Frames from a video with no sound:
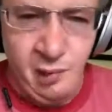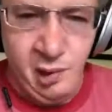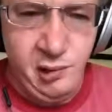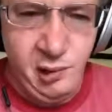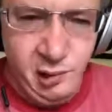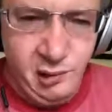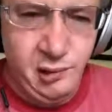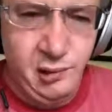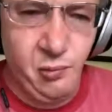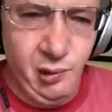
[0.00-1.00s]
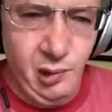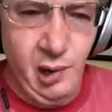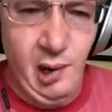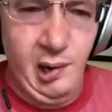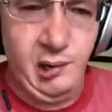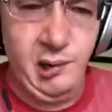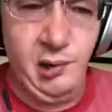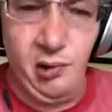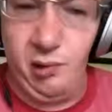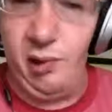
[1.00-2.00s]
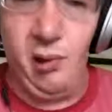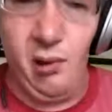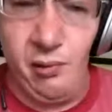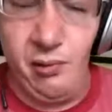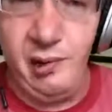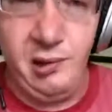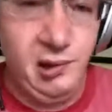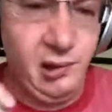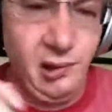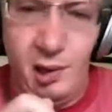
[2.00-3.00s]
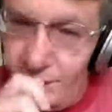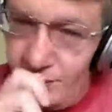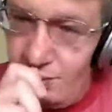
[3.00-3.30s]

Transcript: Just realize you're going to learn this just like